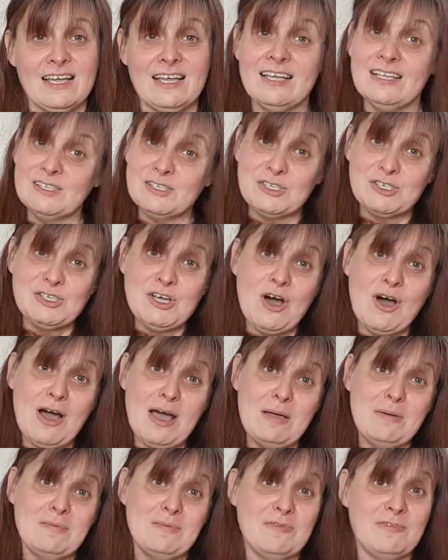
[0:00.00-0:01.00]
It's
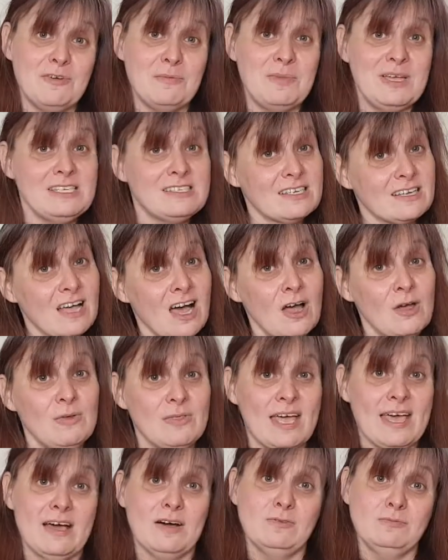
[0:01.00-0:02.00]
time for me to go
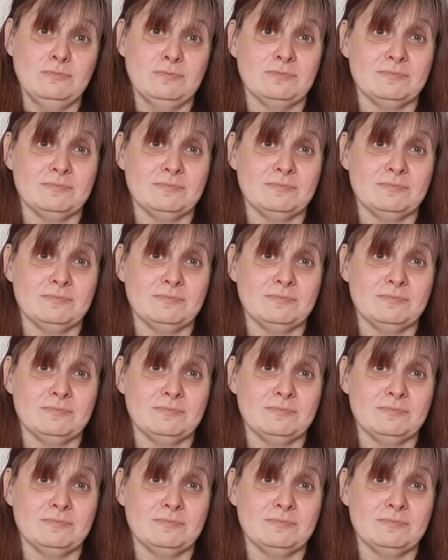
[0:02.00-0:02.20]
now.